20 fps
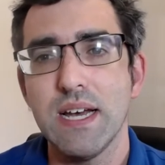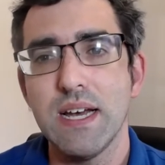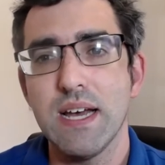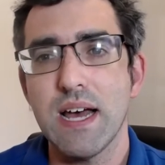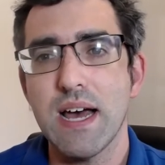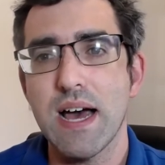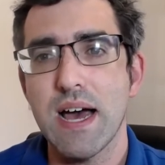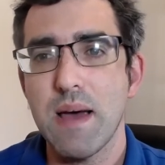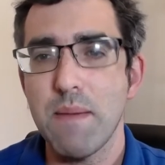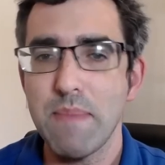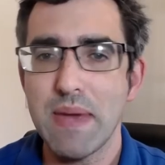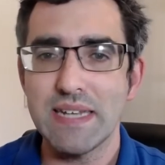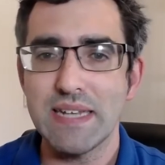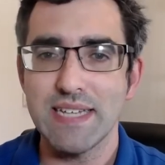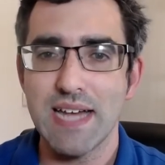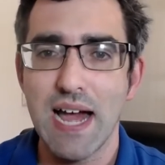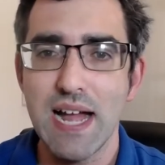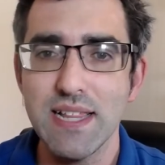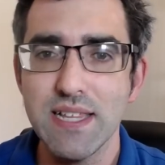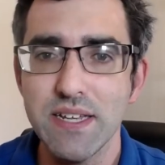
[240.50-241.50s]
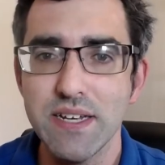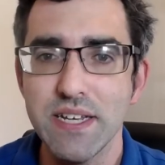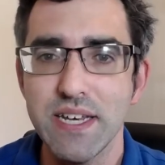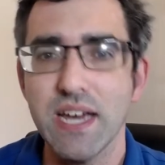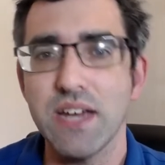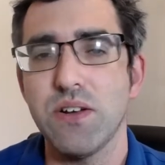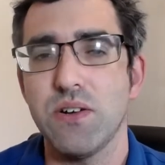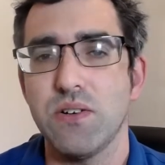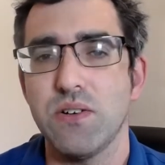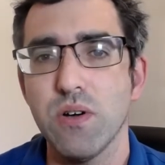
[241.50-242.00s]
mentality, I
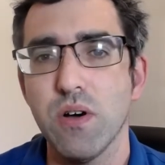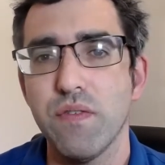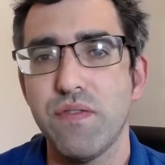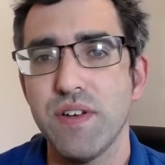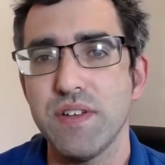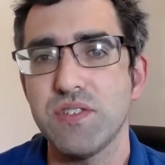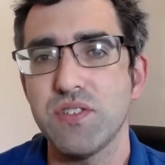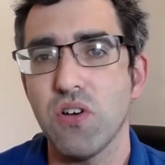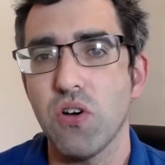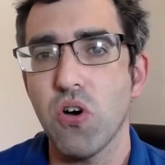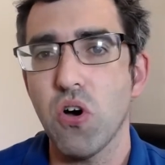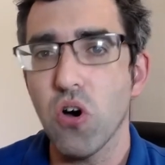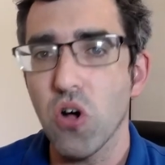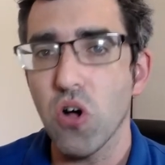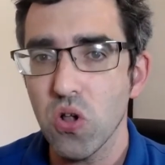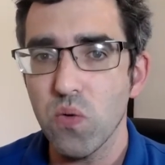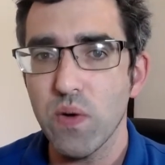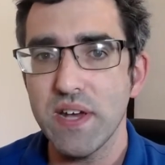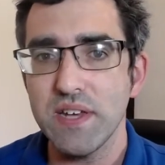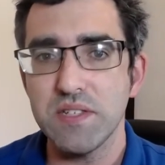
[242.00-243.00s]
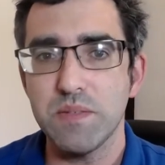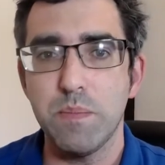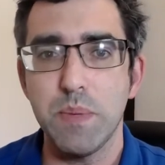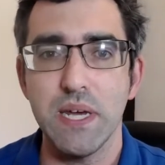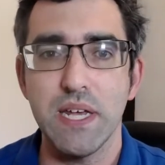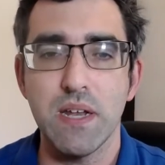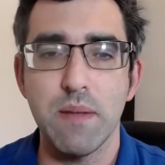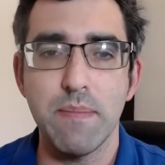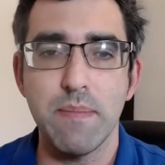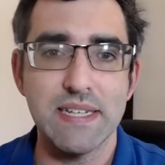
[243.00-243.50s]
don't know if it's always
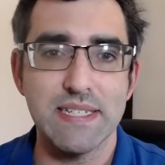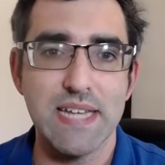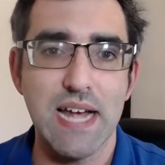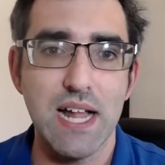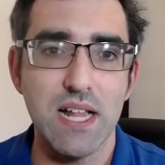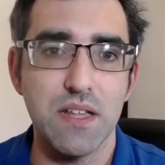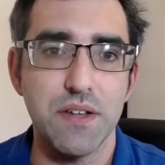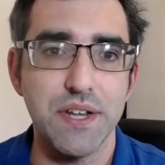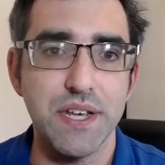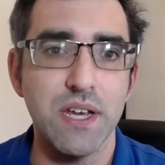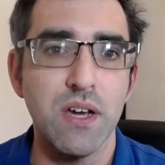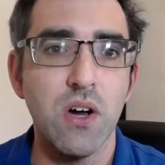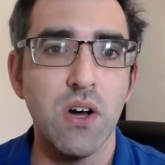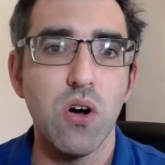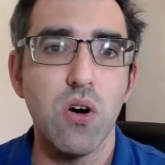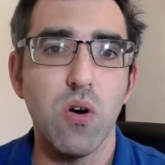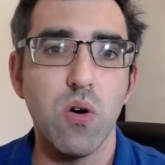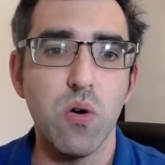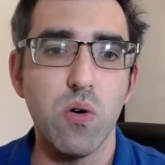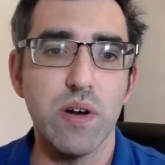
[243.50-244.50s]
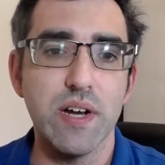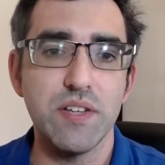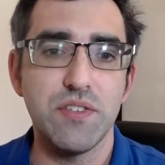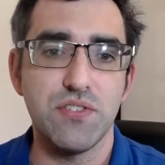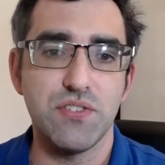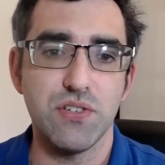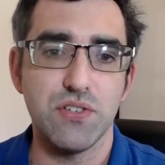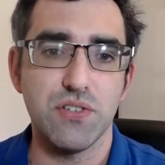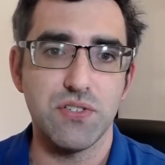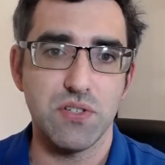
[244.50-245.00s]
been a mentality or it's
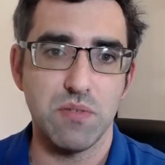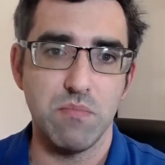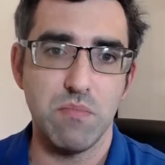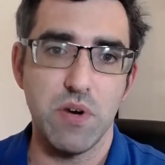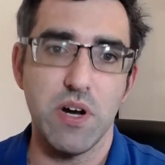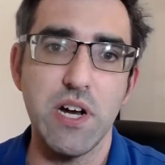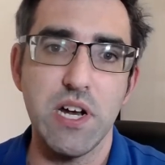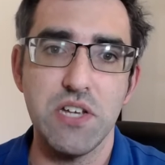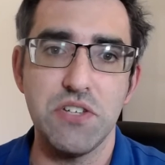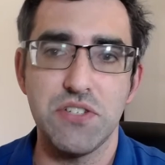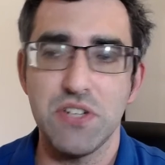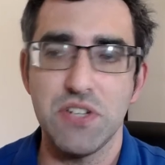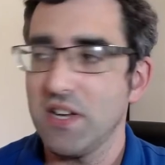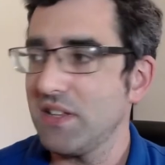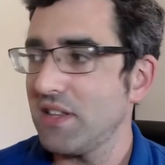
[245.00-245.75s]
just emerged,